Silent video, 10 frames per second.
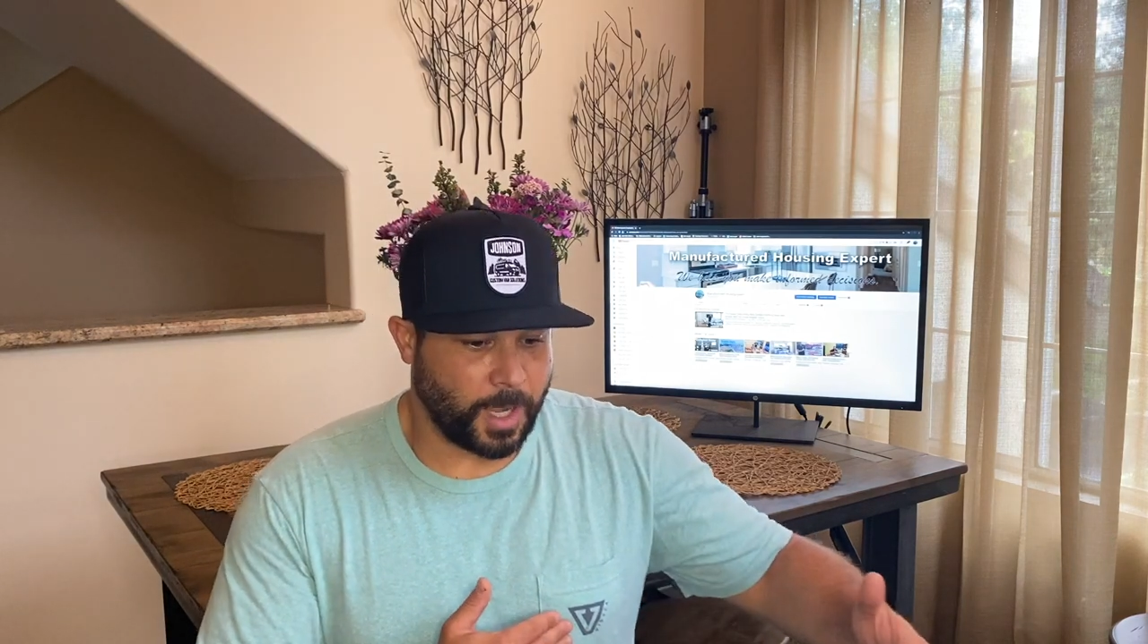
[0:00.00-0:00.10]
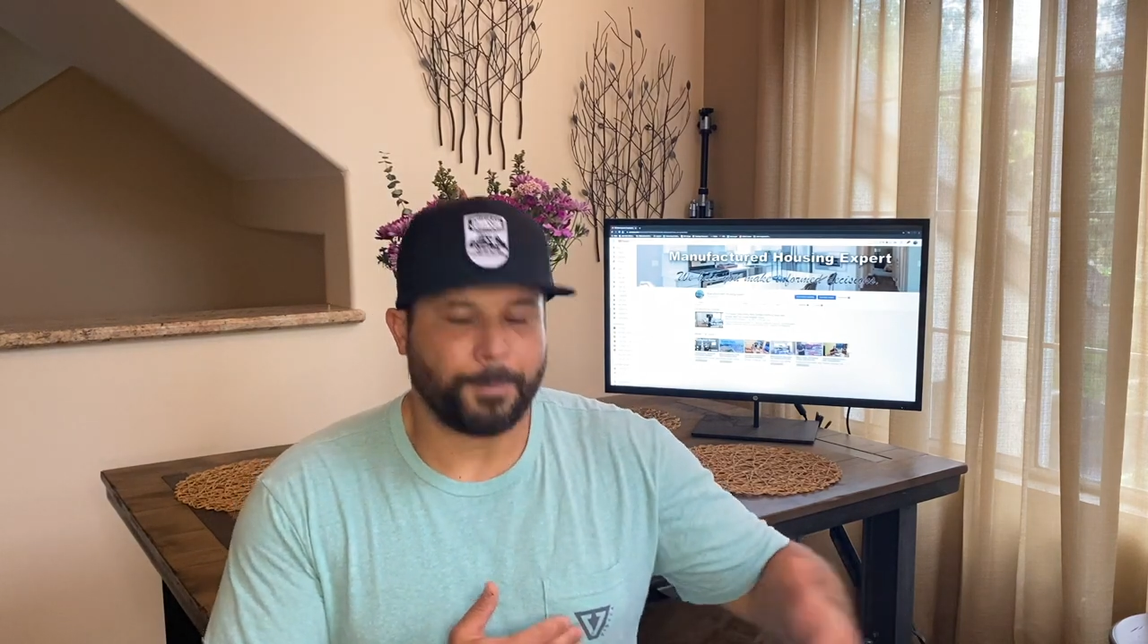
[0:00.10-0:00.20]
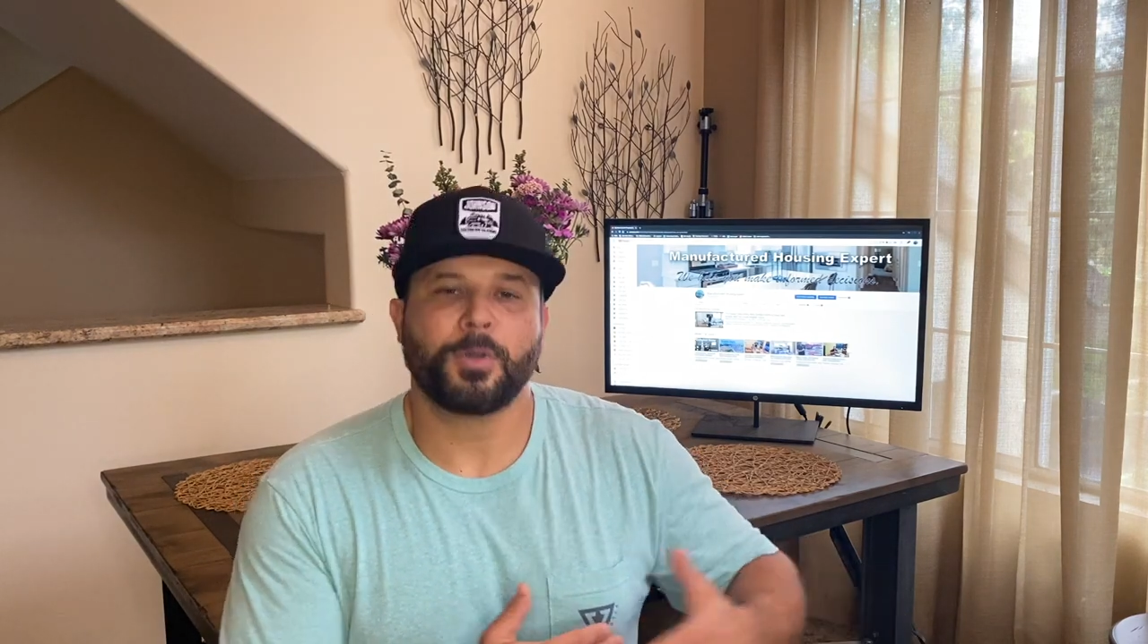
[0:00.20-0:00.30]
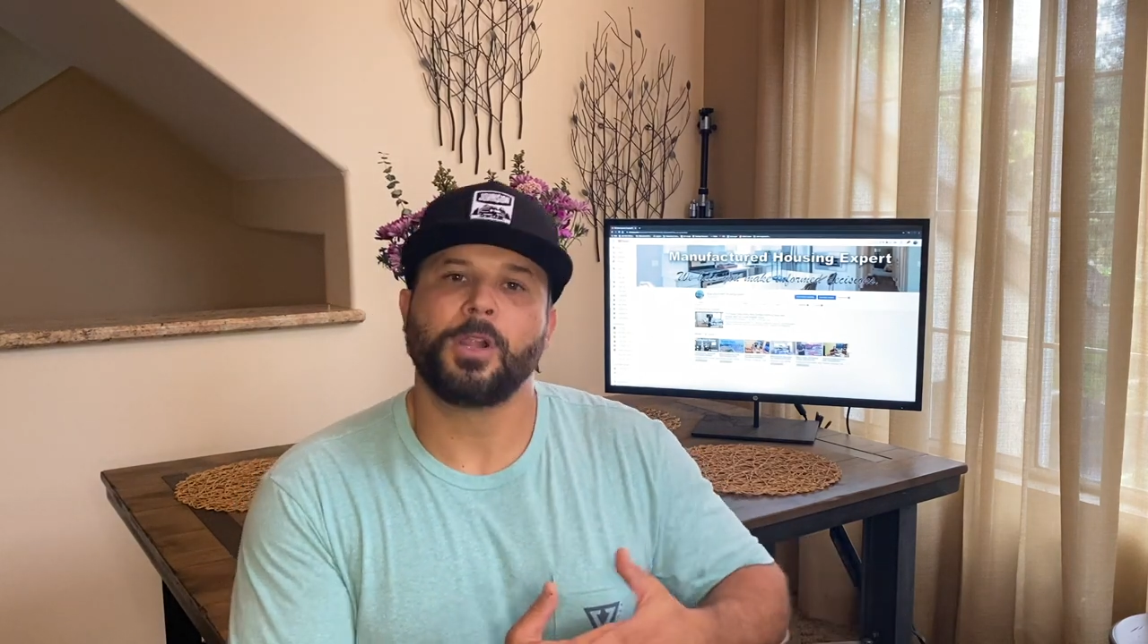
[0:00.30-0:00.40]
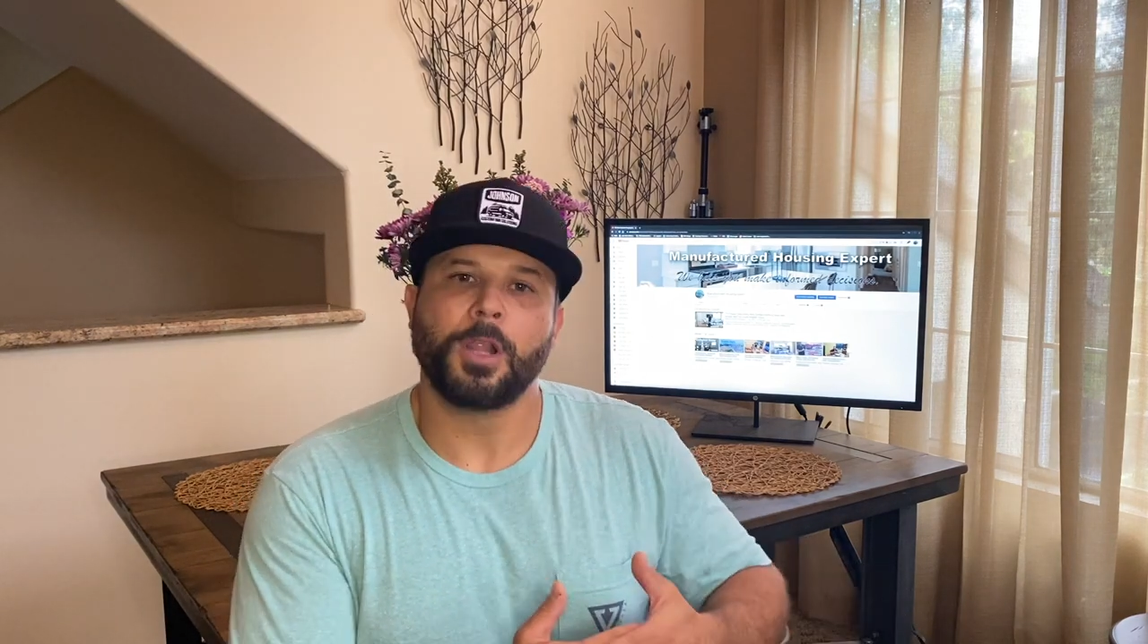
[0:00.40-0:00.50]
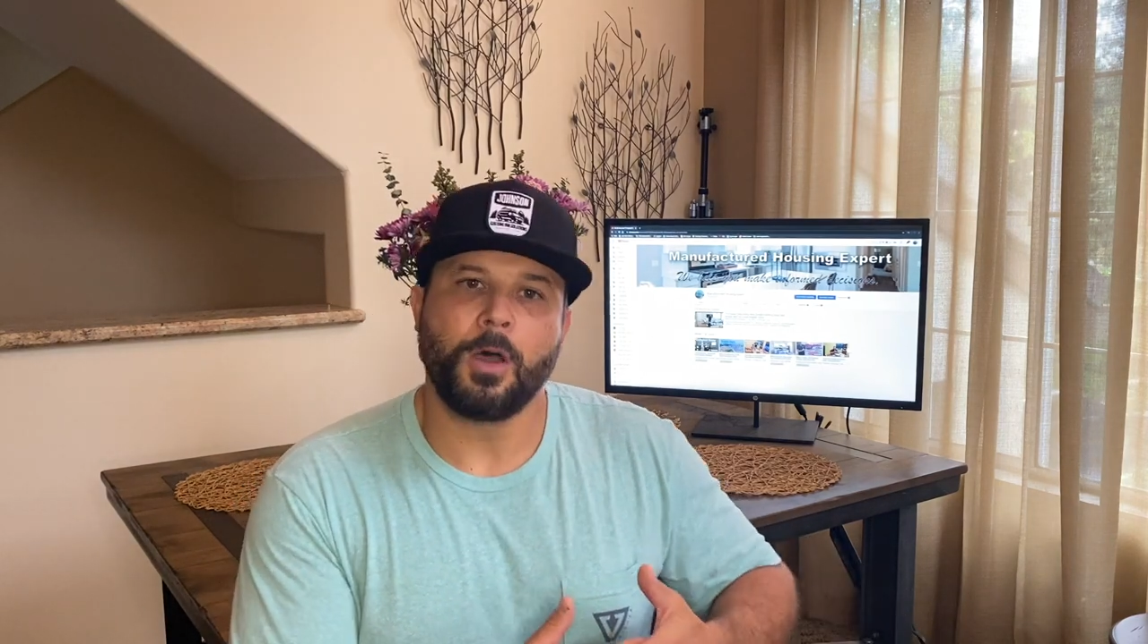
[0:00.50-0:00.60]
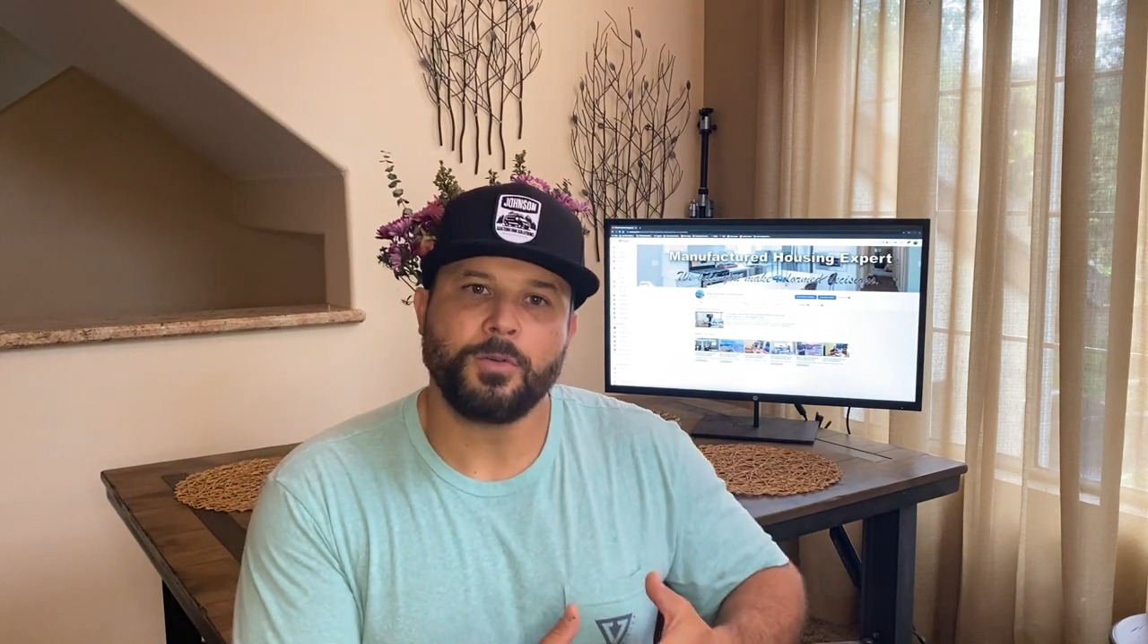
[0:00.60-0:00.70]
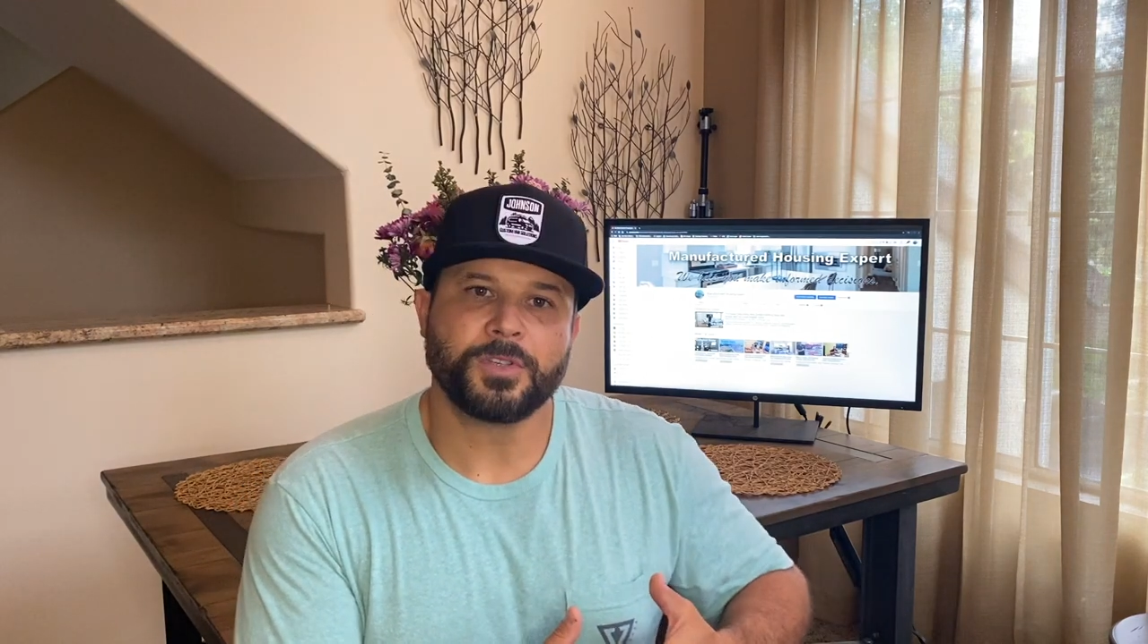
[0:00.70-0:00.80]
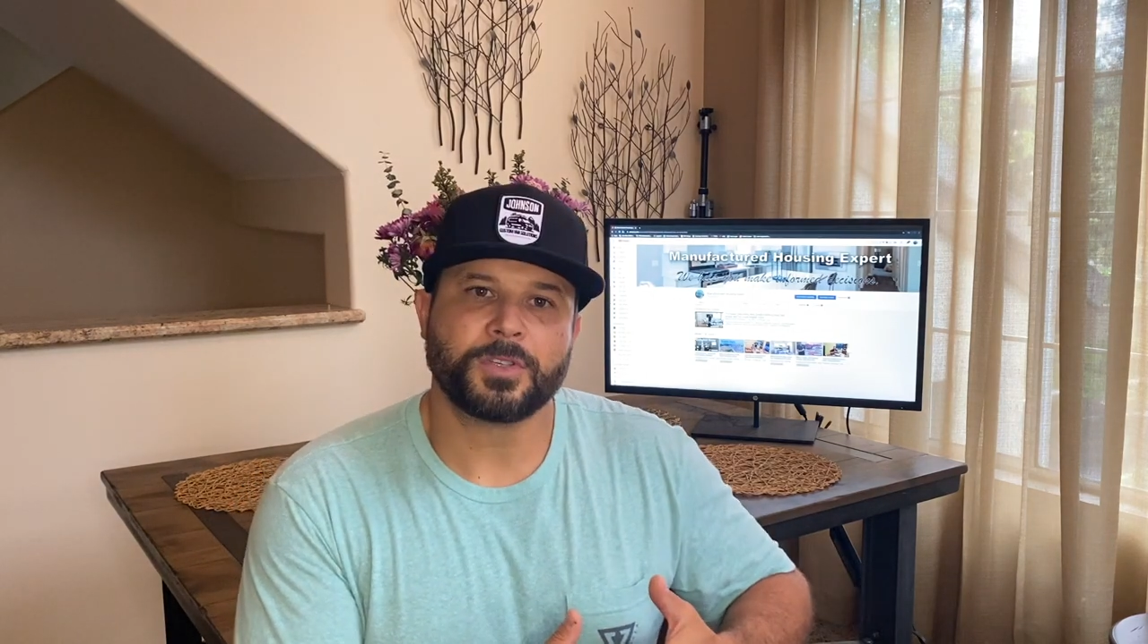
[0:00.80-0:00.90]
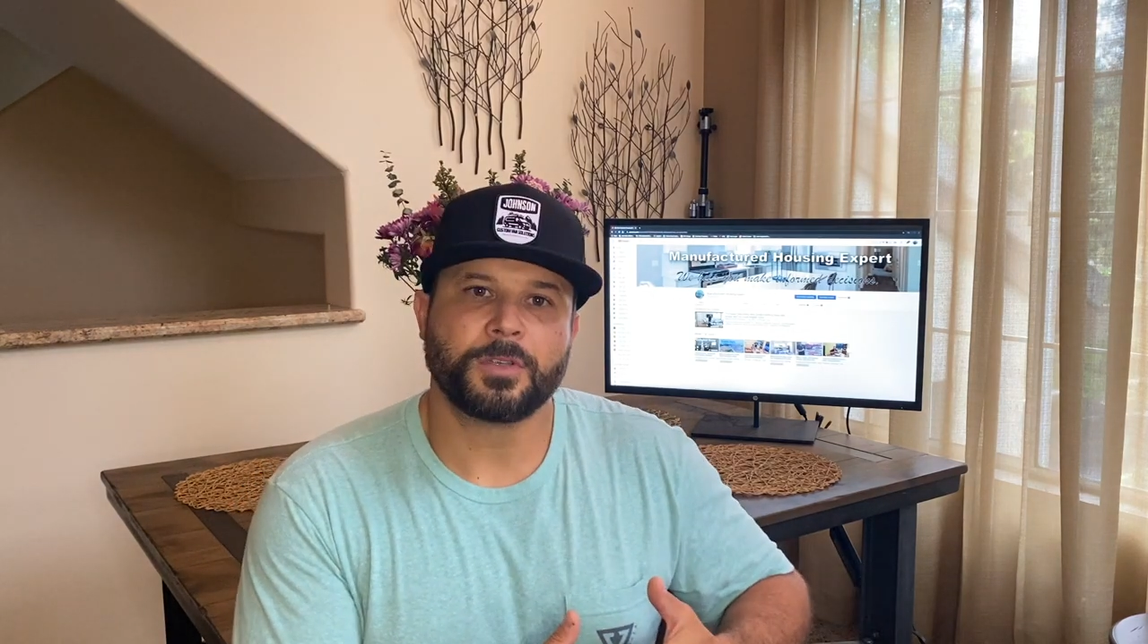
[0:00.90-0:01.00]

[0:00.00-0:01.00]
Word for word: up close,